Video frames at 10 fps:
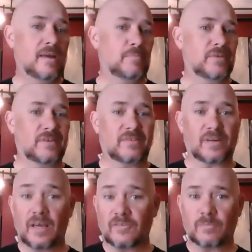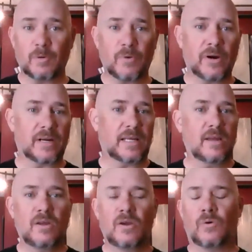business to customer marketing,
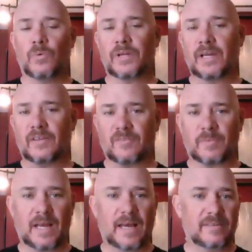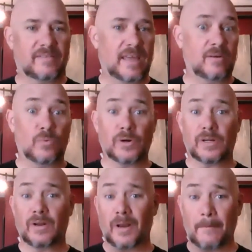working on some content,
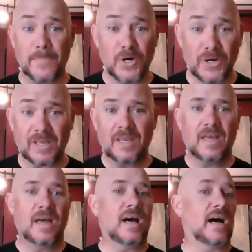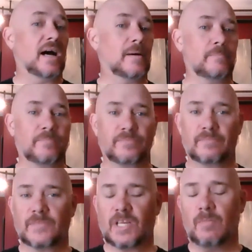working on a book.
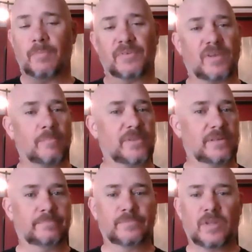Come up with something.